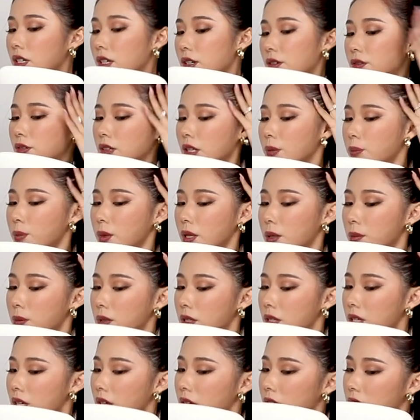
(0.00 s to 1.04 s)
have like
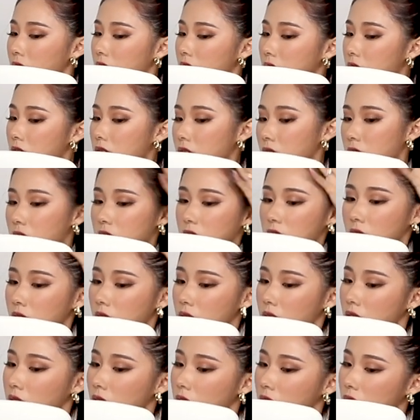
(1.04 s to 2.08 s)
baby hairs
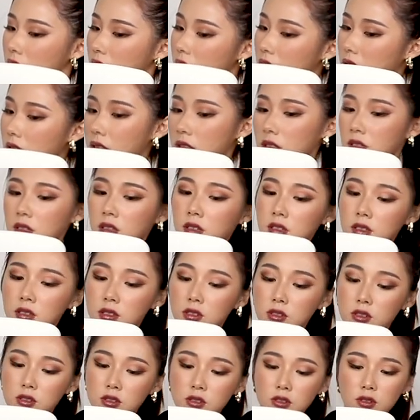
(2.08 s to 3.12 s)
sticking out.
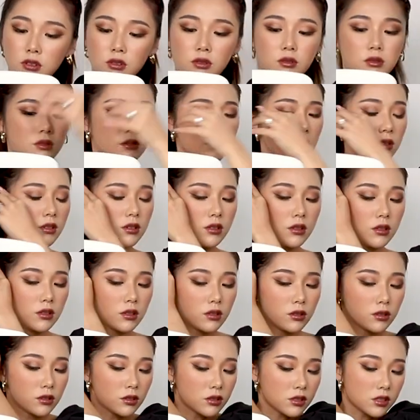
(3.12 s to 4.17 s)
So
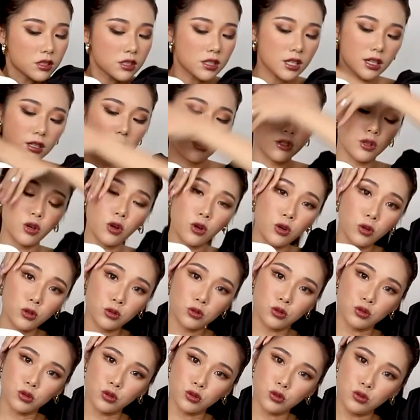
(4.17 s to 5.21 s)
say
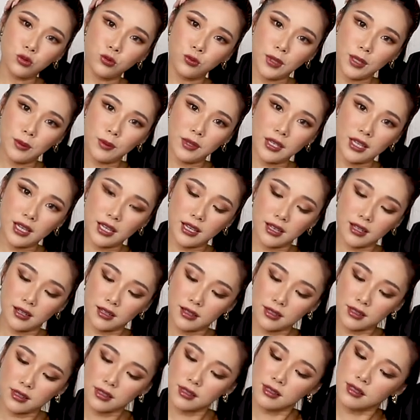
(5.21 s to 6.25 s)
no to baby
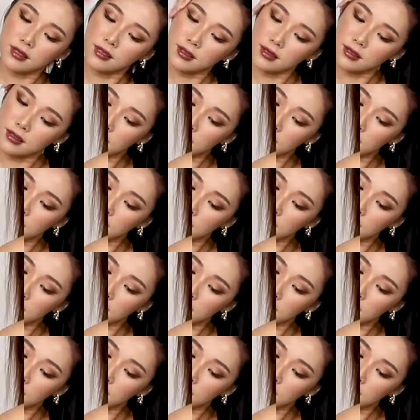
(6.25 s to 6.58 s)
hairs.